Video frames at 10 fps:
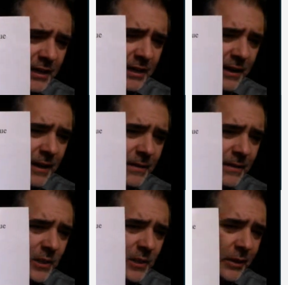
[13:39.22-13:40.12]
and in the
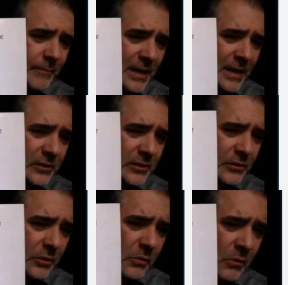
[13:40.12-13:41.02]
spirit of Master
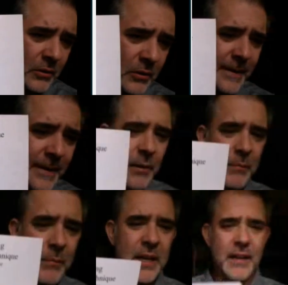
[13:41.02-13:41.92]
Tung,
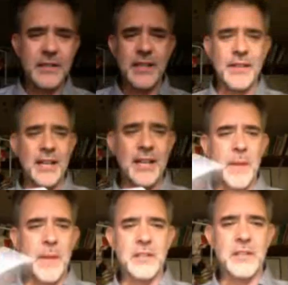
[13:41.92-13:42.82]
because that's
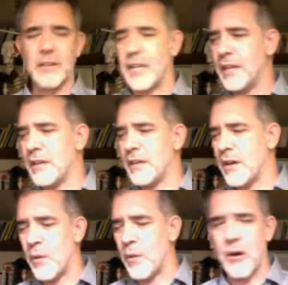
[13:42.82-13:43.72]
basically
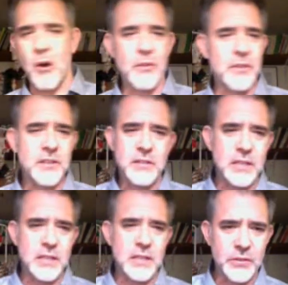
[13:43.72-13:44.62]
where all this
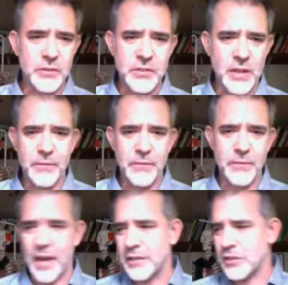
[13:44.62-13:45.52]
distal stuff
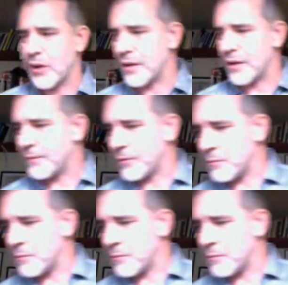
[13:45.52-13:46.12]
kind of started for